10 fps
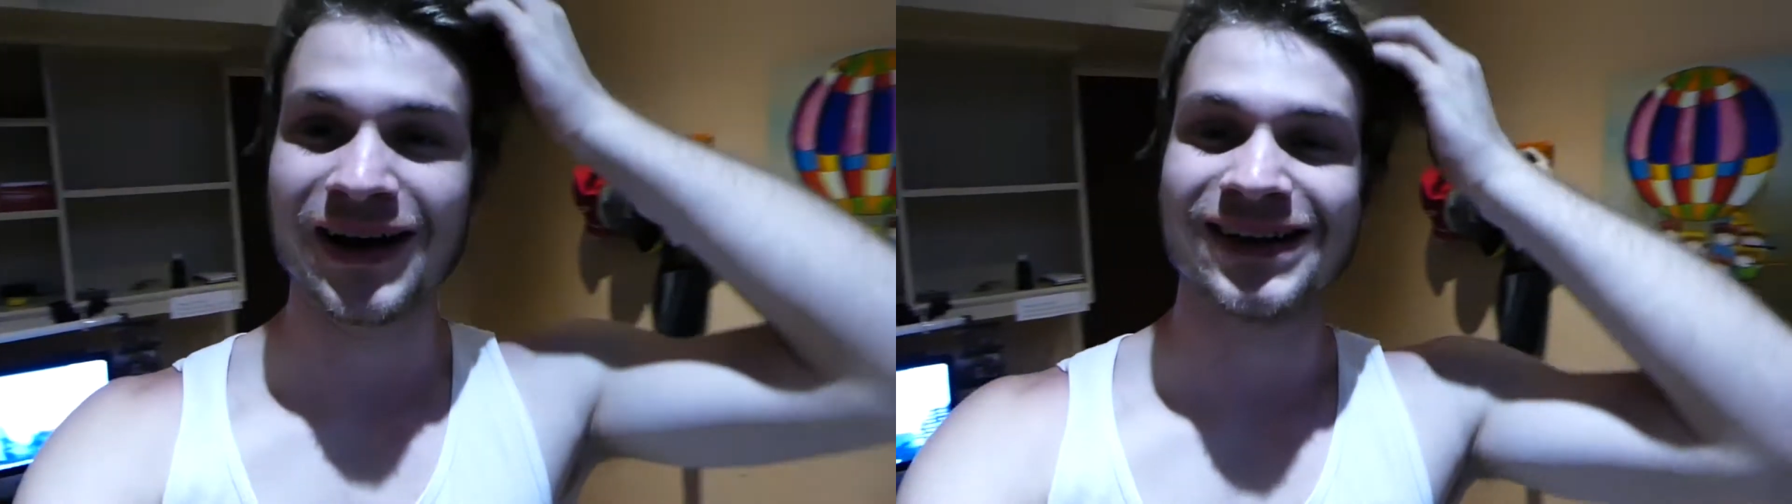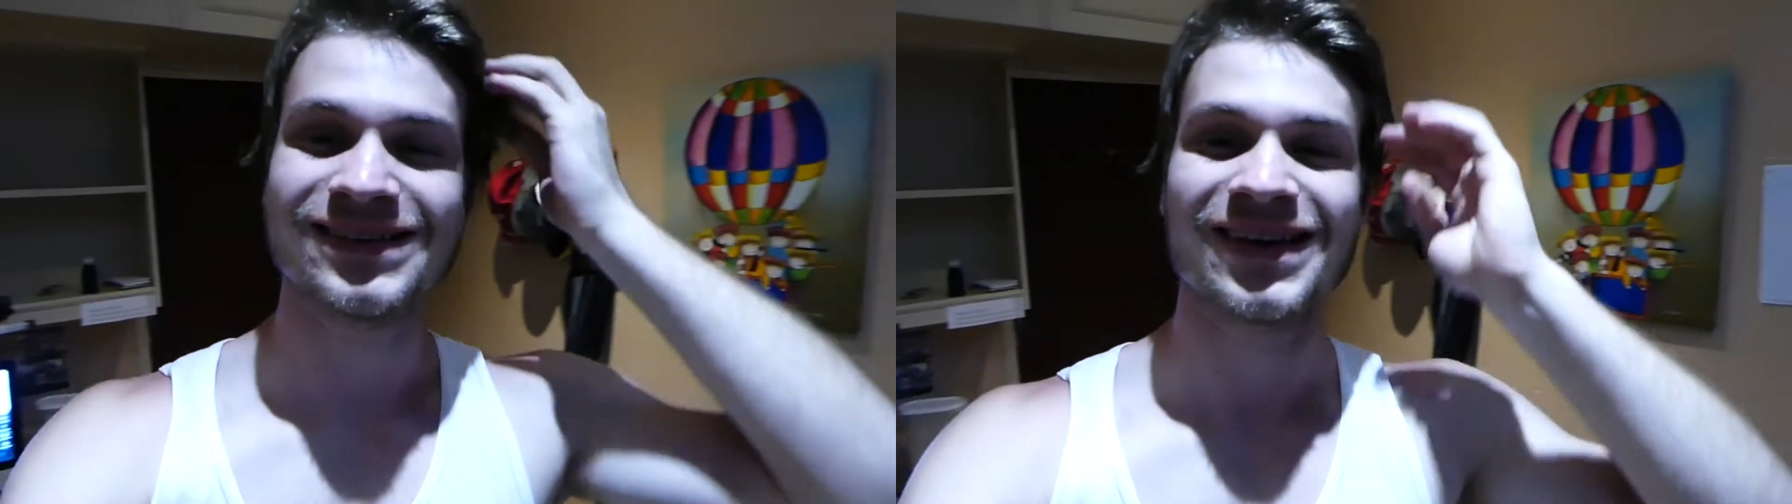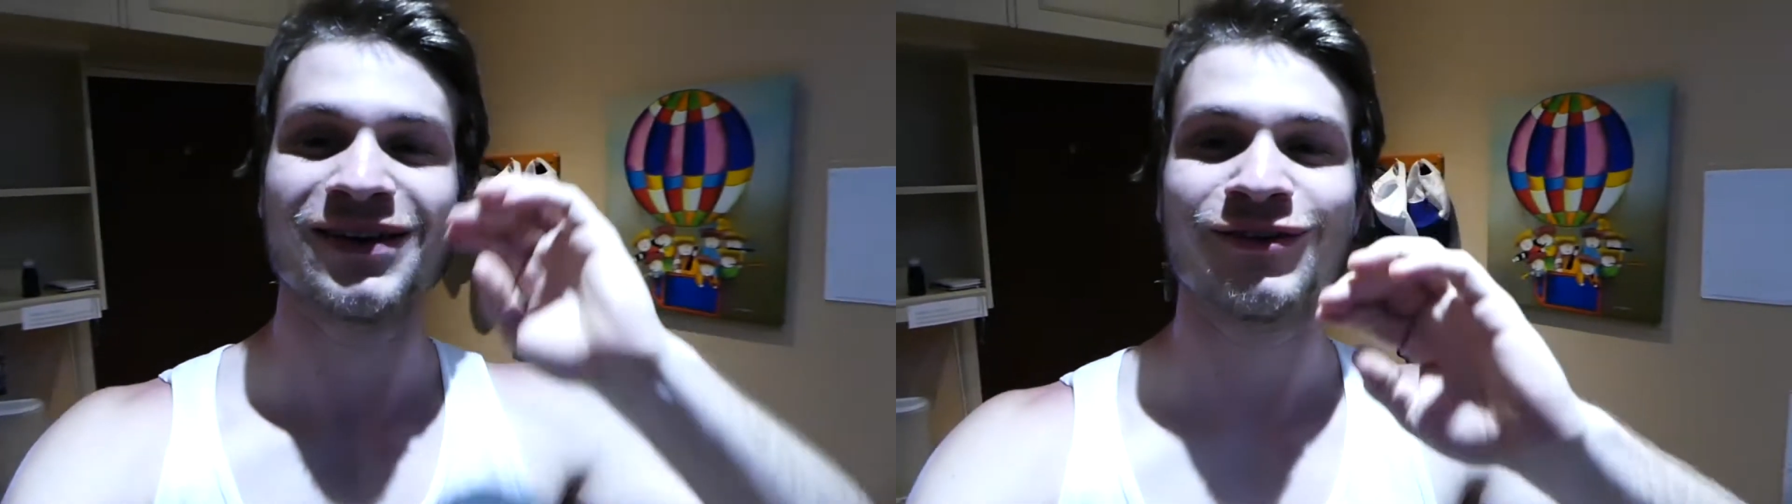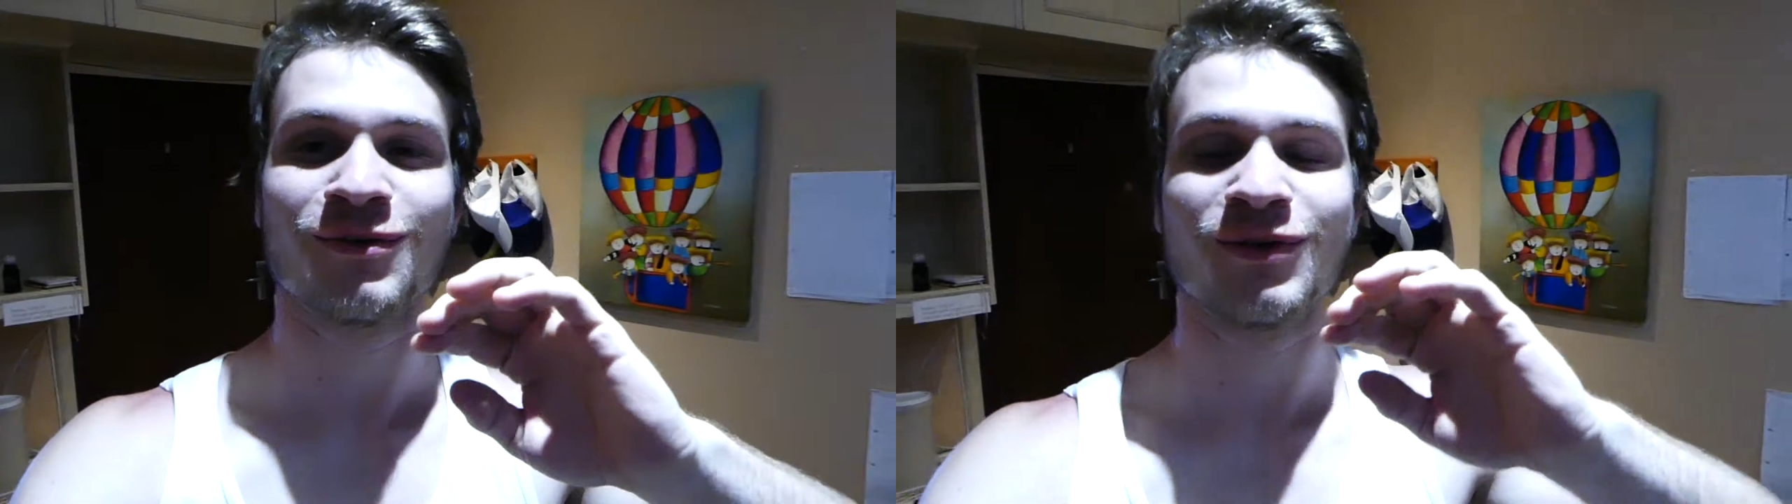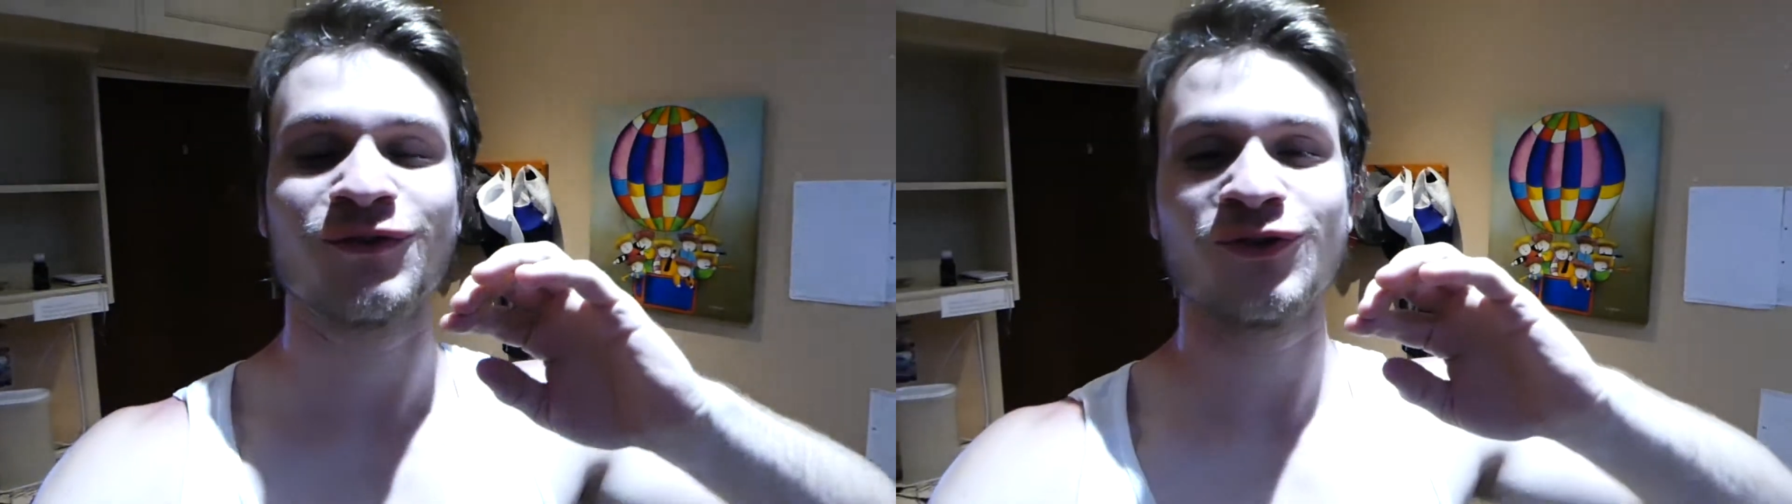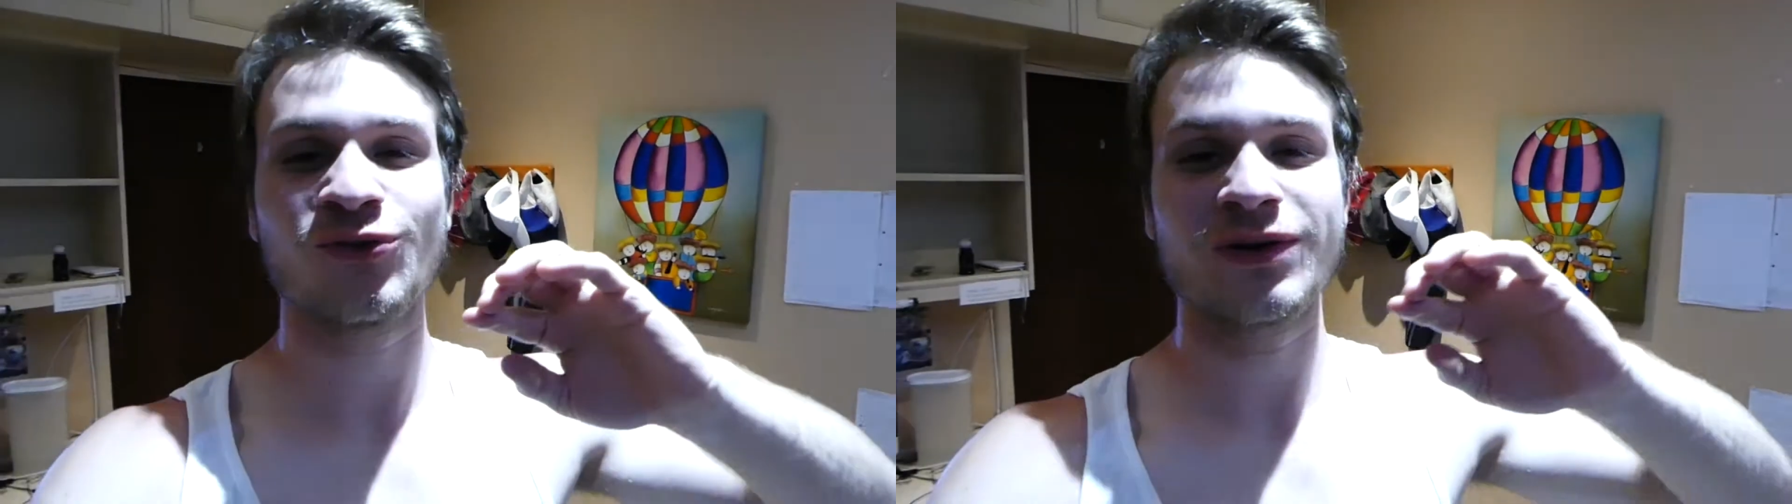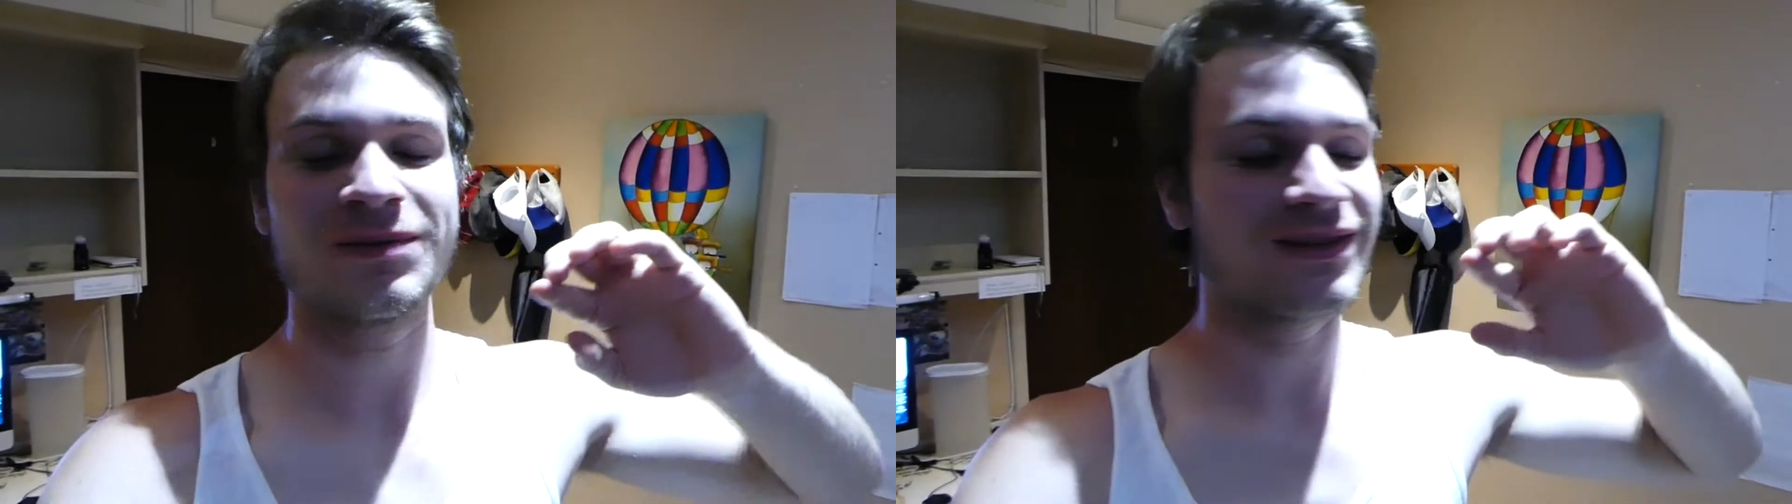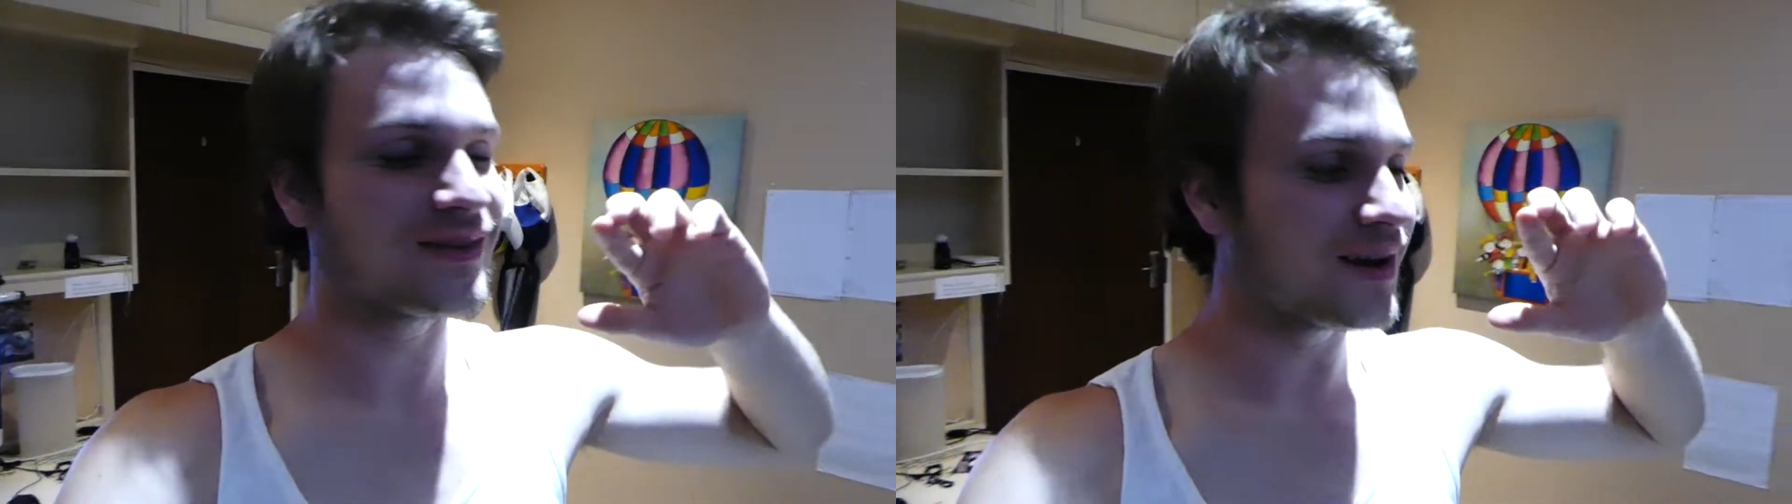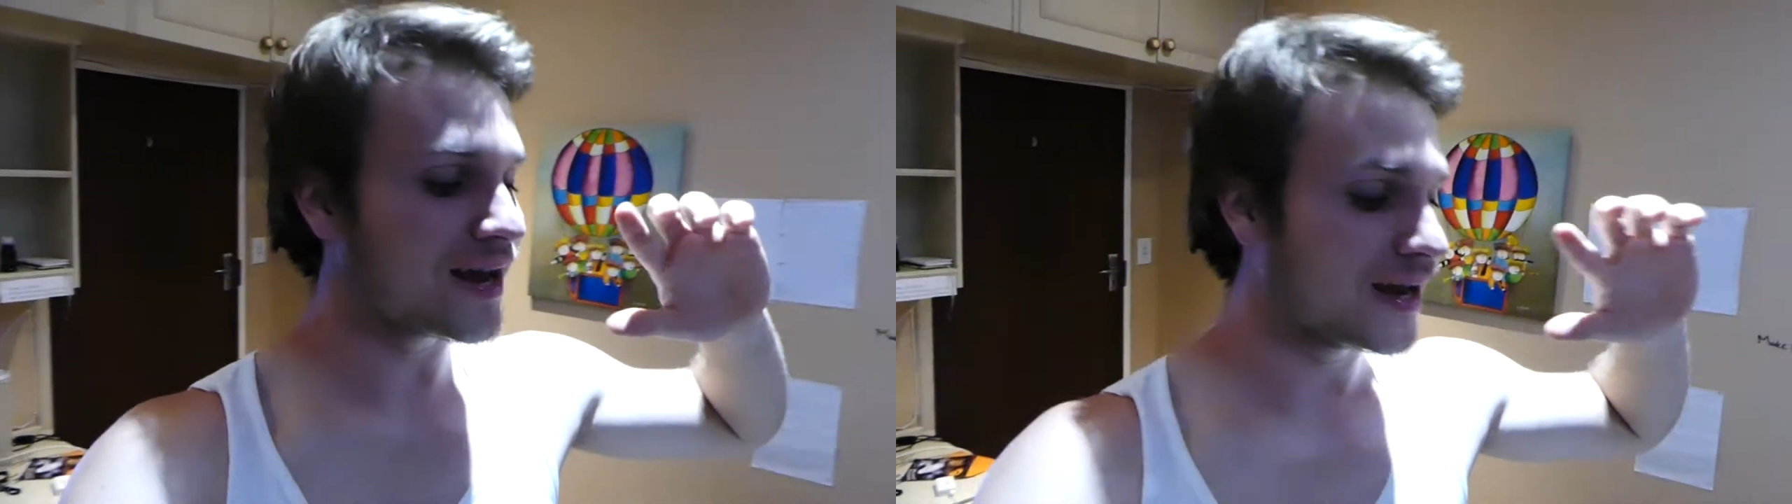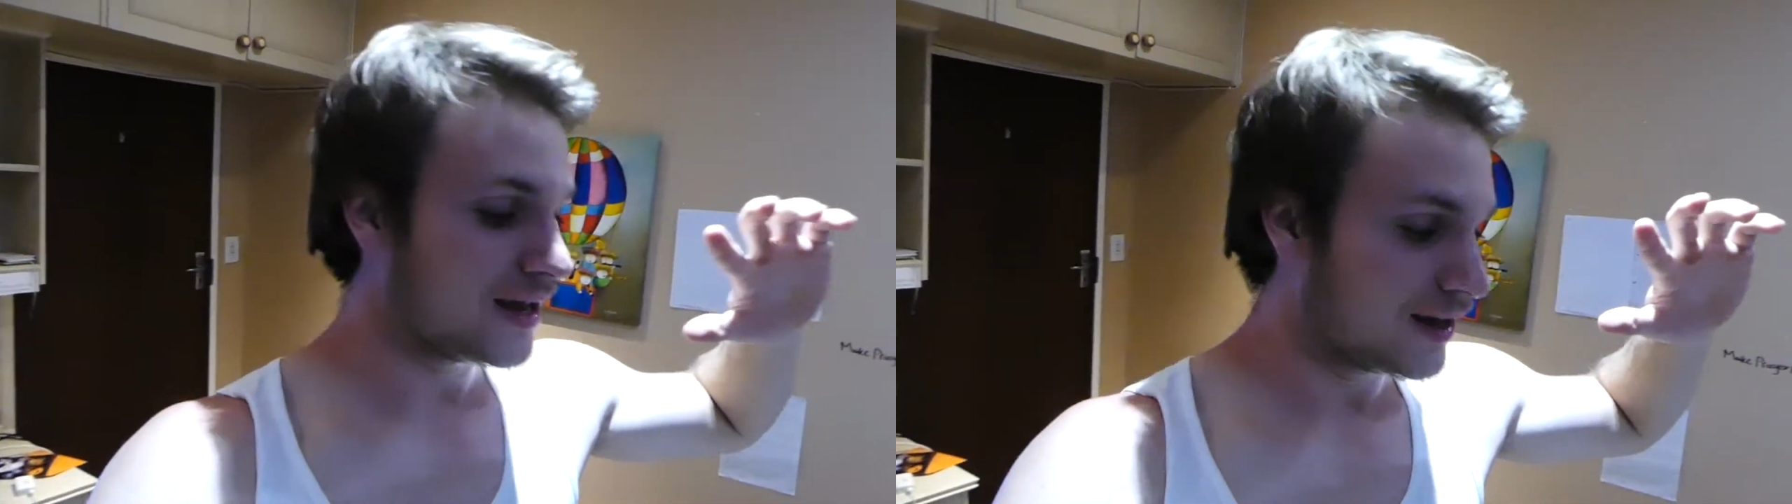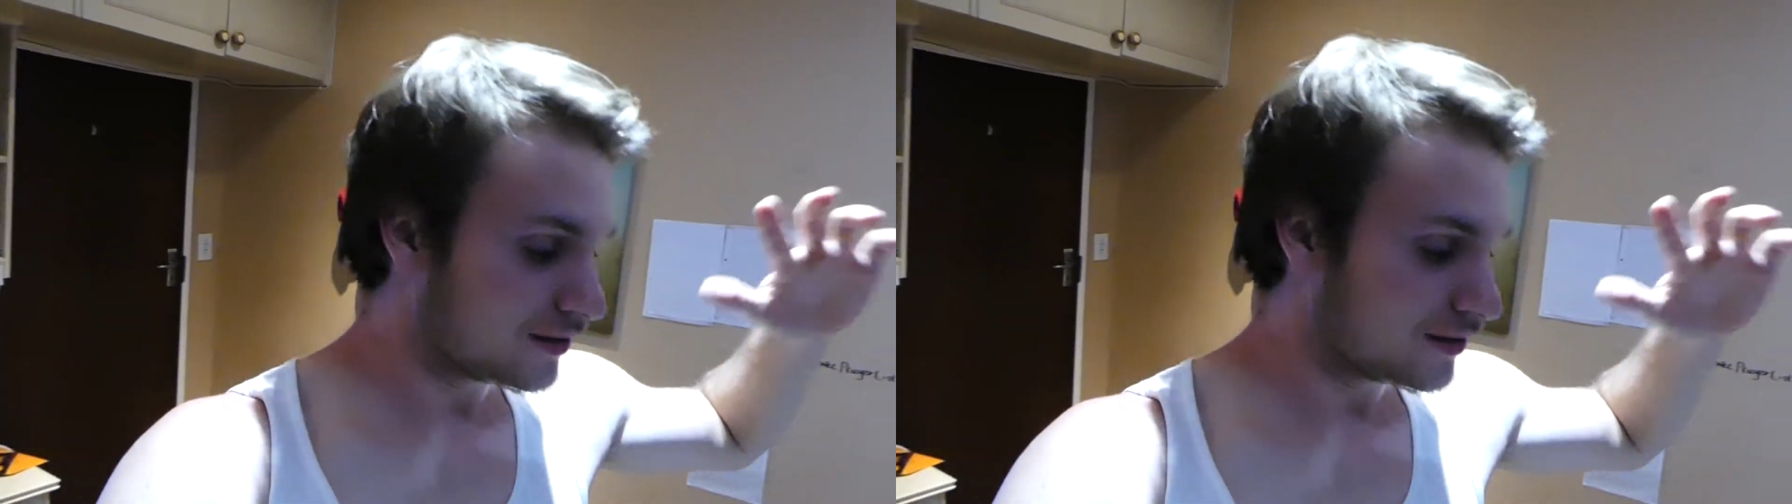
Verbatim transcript: guys, thank you so much for joining me today.